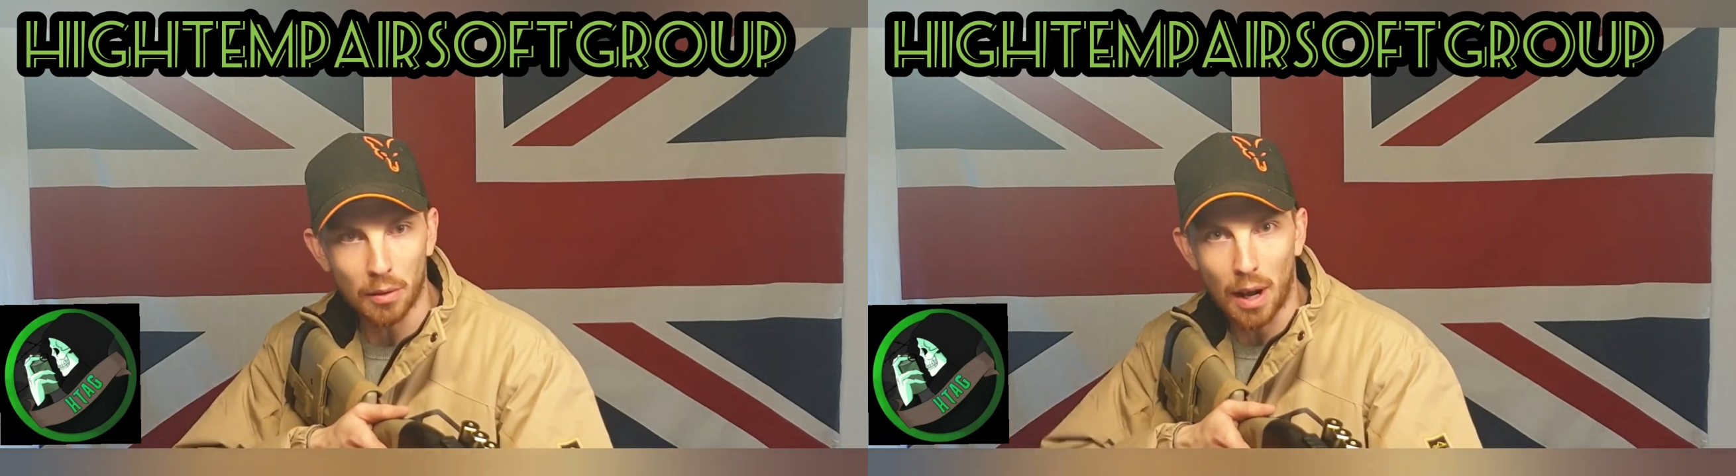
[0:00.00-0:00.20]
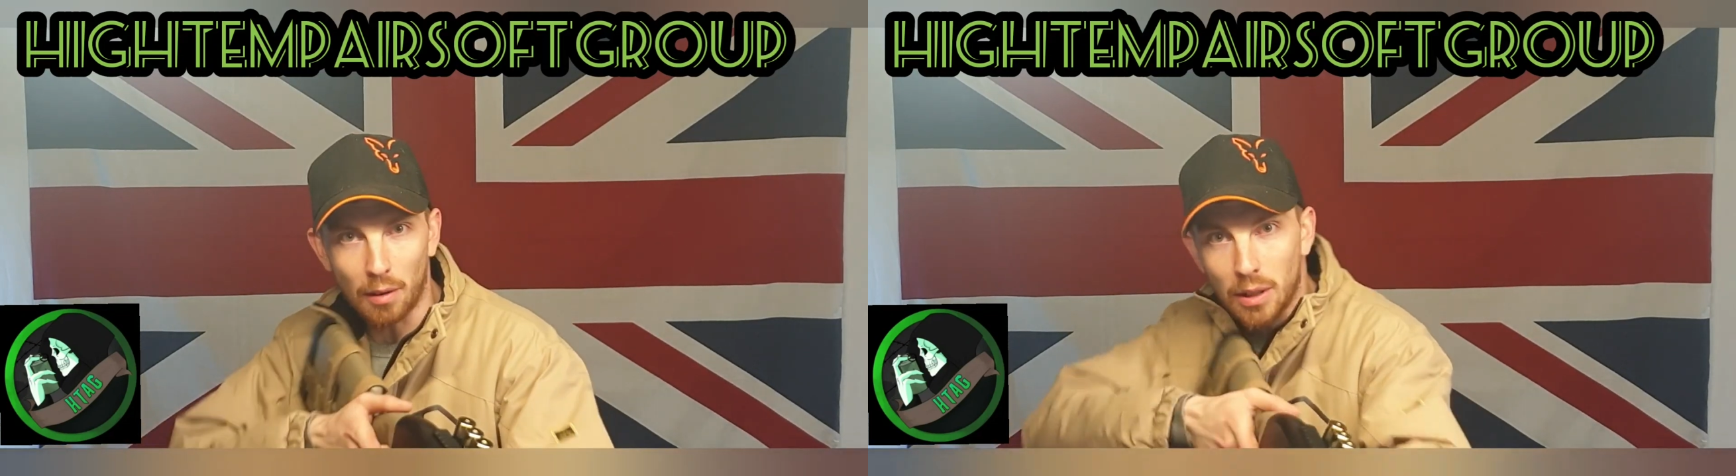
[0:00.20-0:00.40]
it
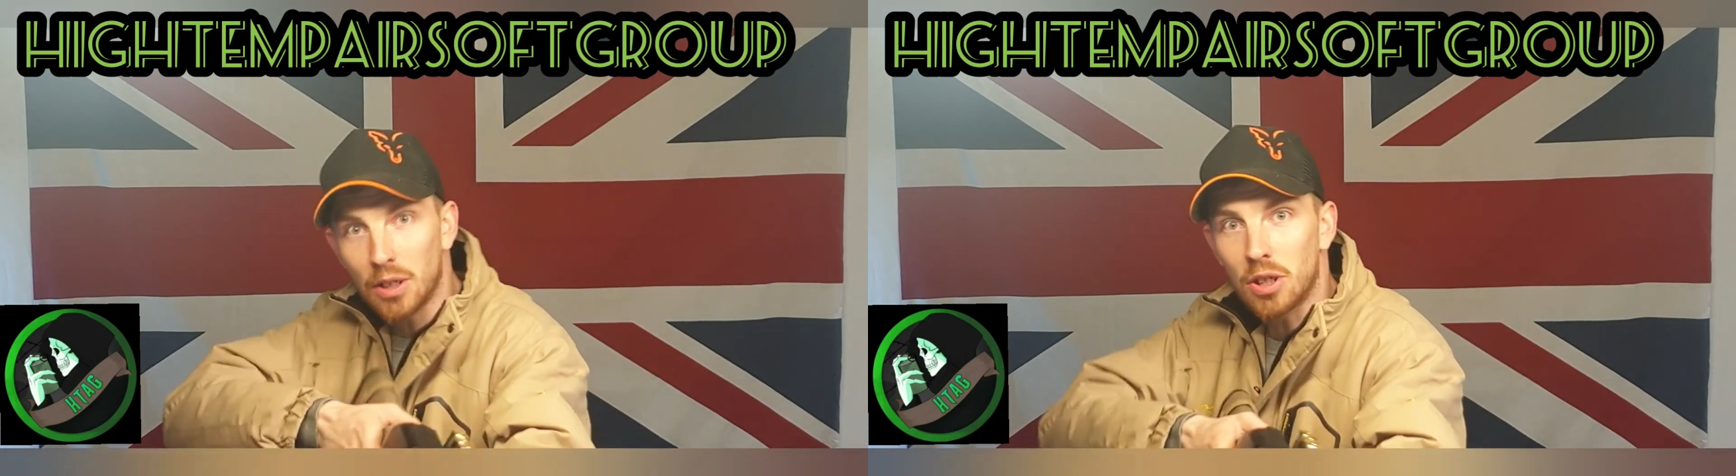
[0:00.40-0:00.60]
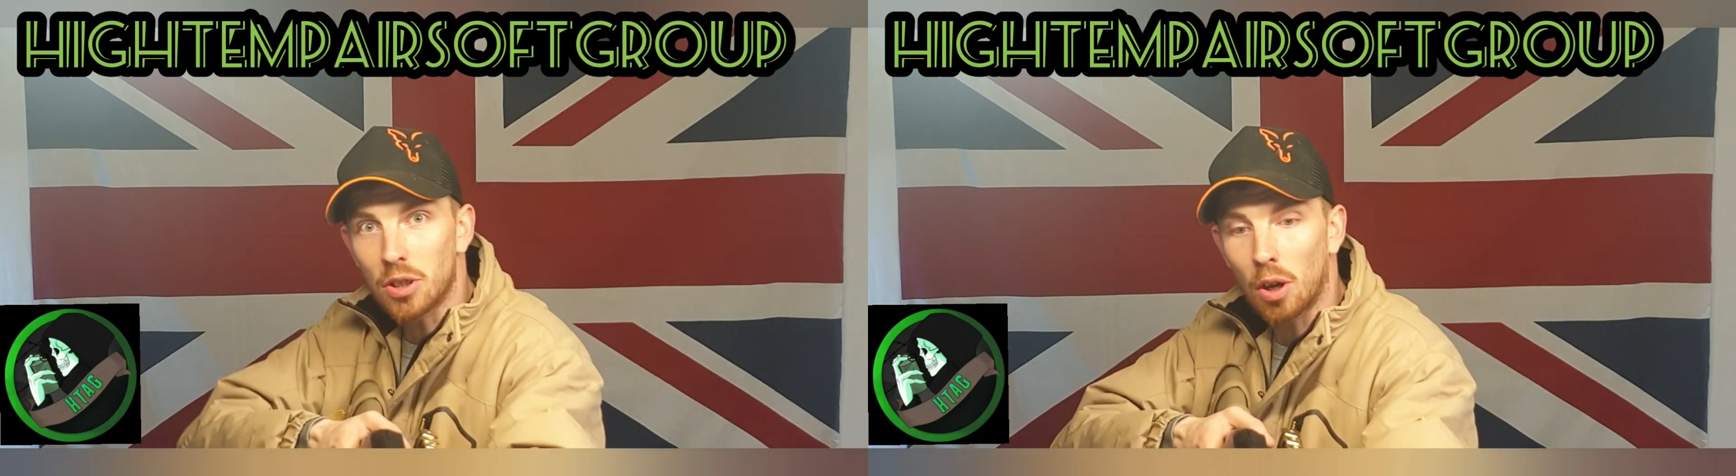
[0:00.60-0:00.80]
around,
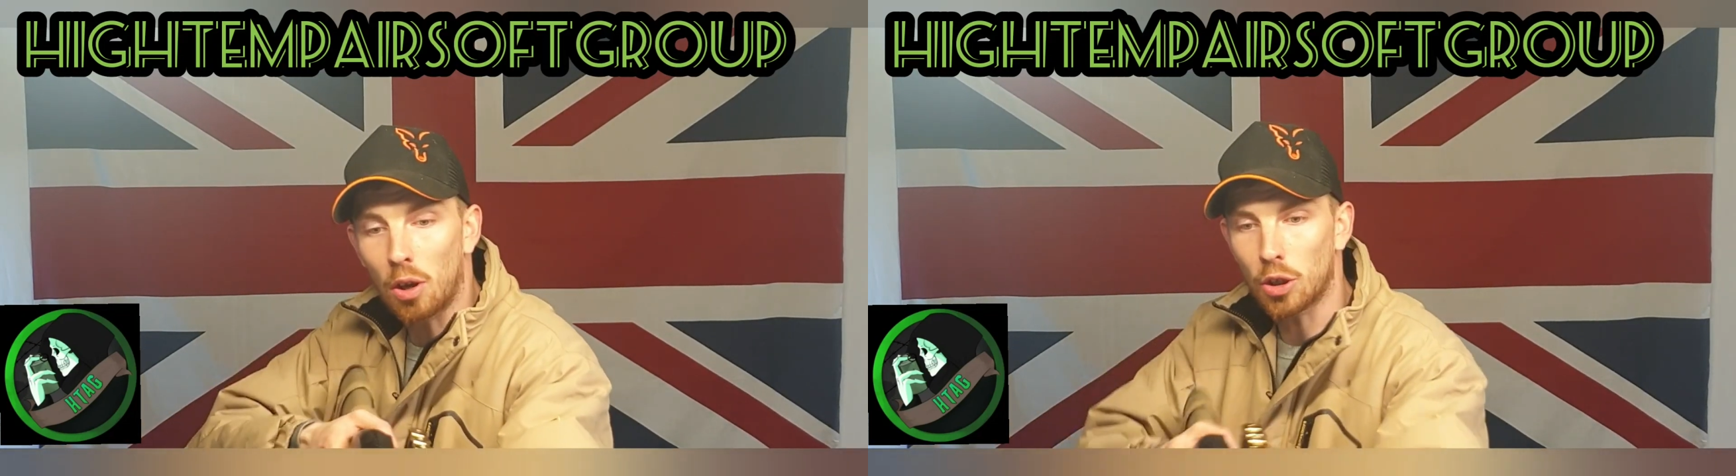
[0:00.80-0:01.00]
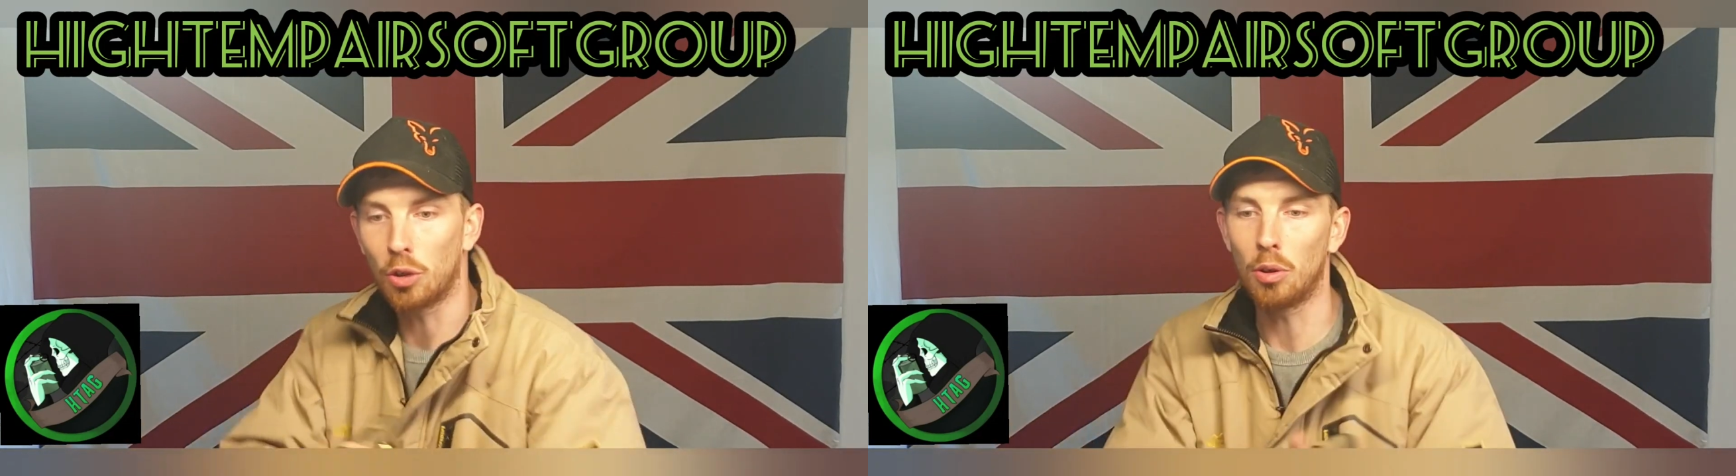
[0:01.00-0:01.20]
because it's a lot
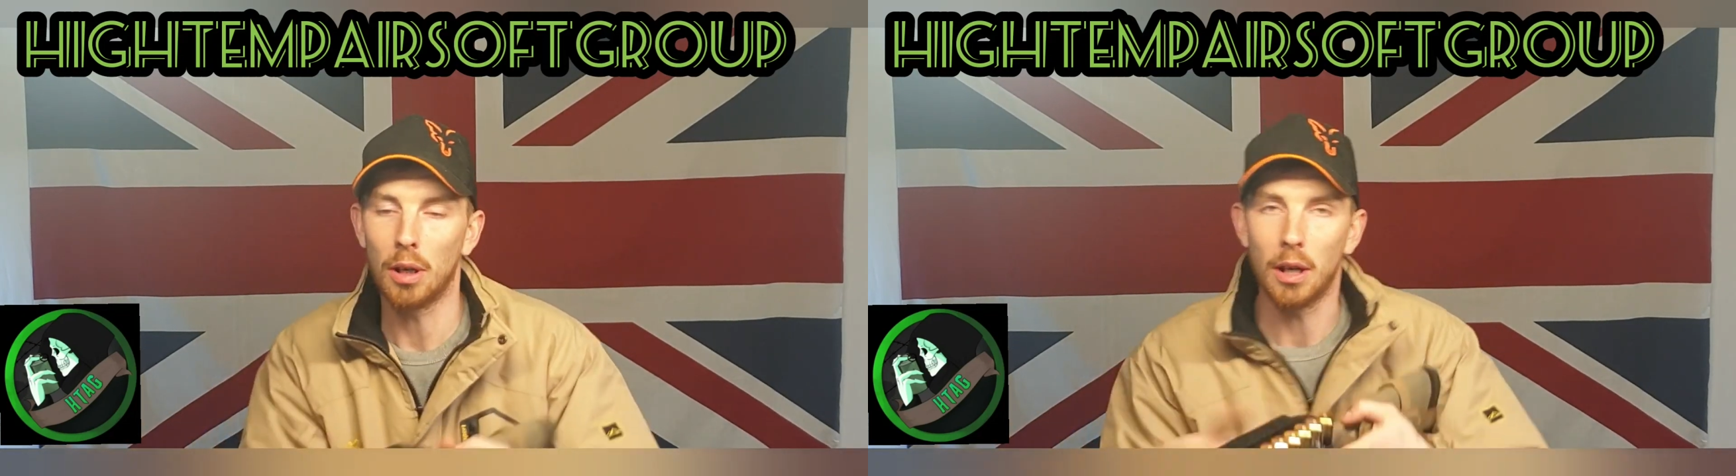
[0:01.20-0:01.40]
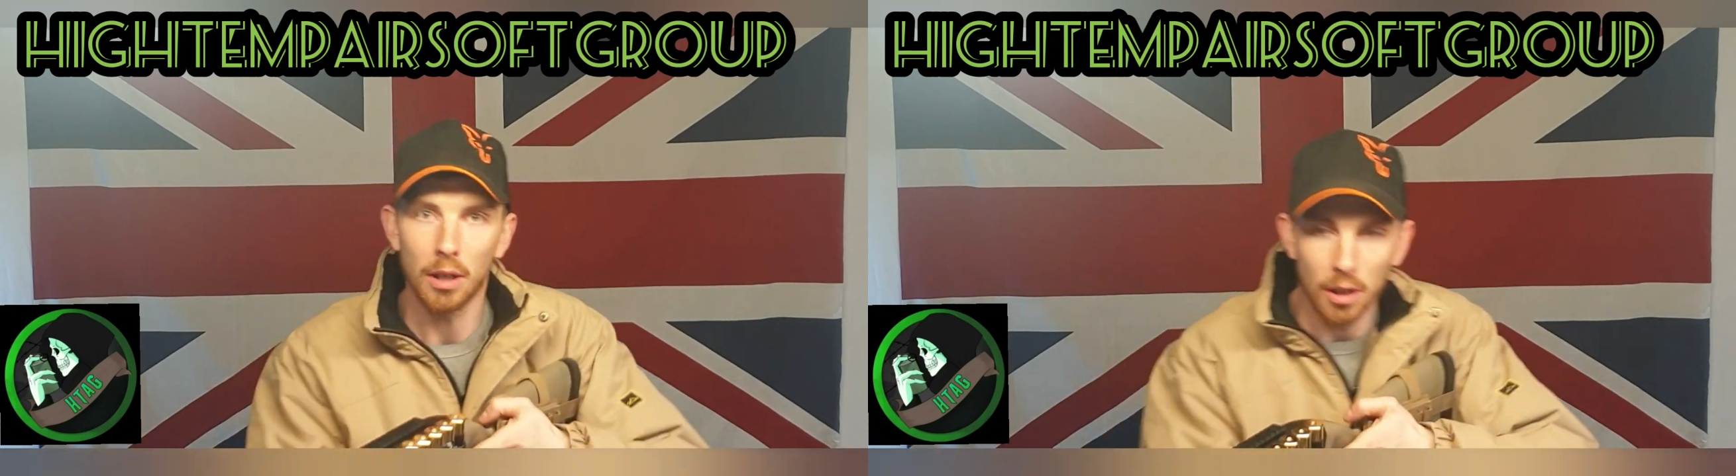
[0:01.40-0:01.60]
shorter.